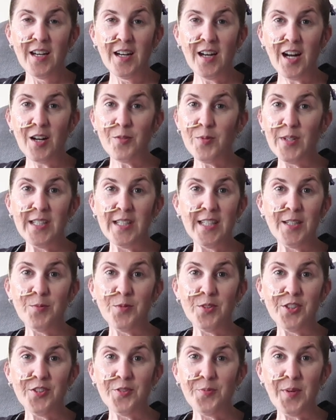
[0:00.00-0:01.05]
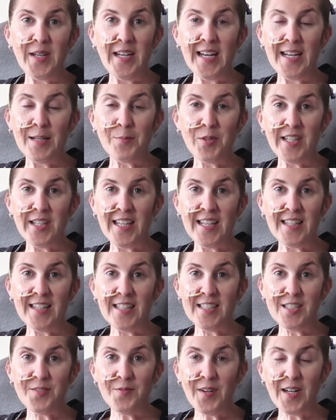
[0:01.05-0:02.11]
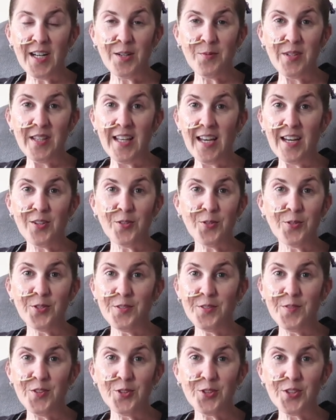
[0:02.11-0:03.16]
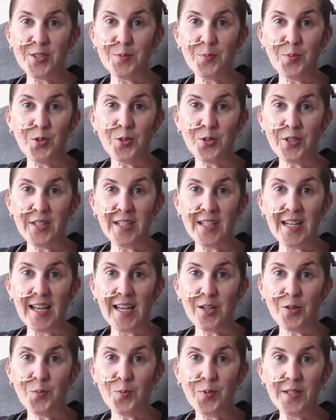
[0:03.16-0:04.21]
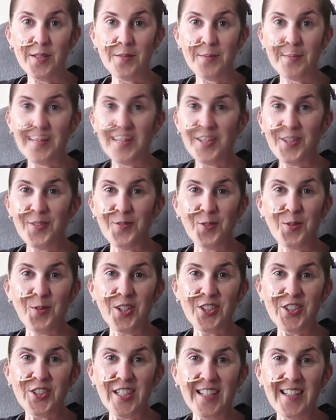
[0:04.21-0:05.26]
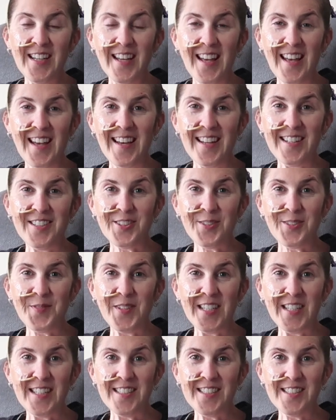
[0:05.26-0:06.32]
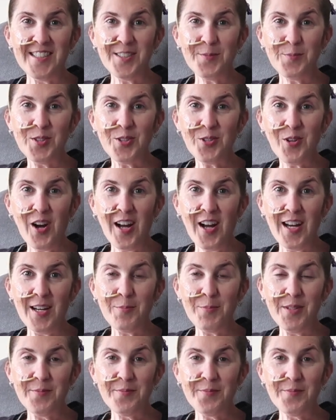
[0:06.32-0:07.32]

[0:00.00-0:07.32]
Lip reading: I really wouldn't have been able to get this far without all of your support and help. Thank you for watching, and don't forget to subscribe.